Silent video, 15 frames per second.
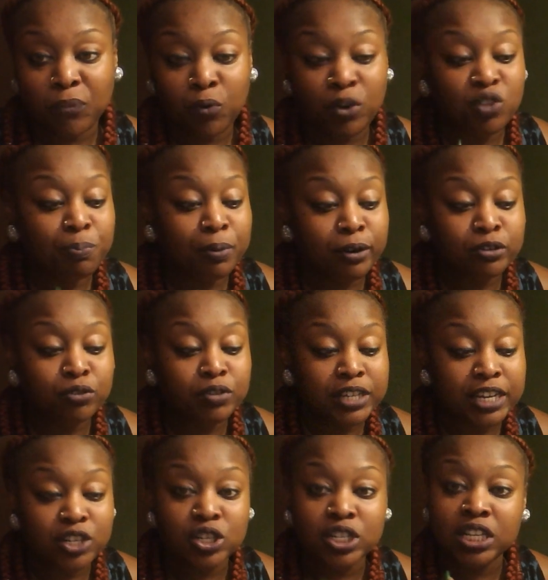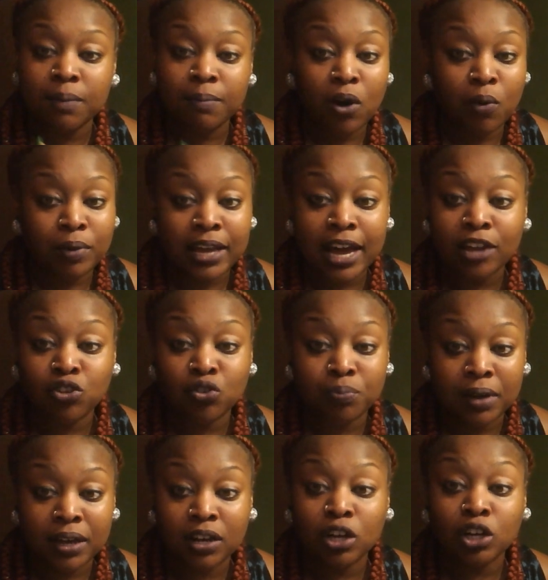We spiritual teachers, come on, we got to do
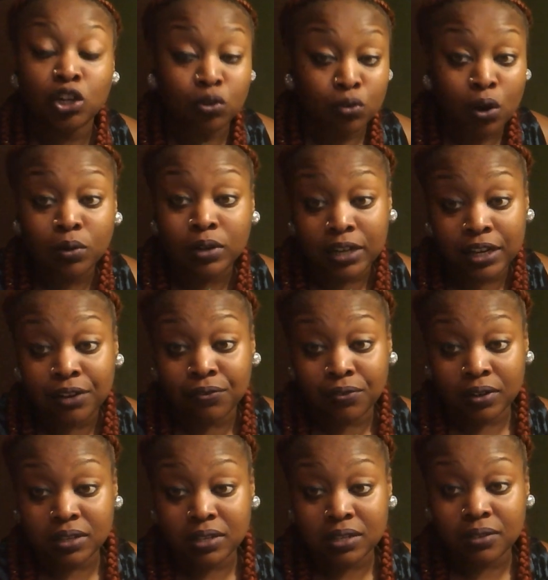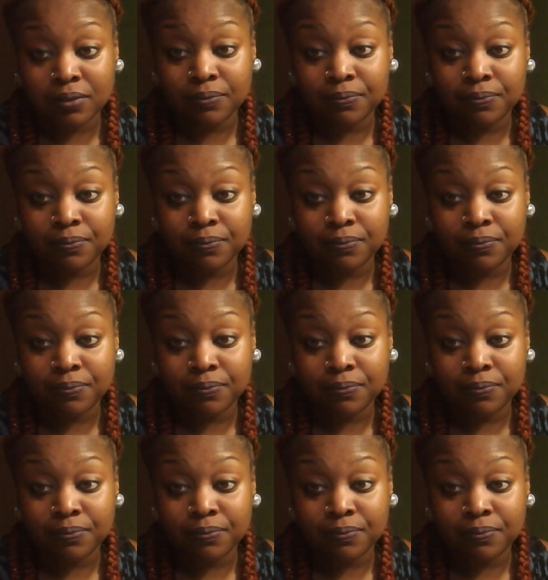better. You know the difference.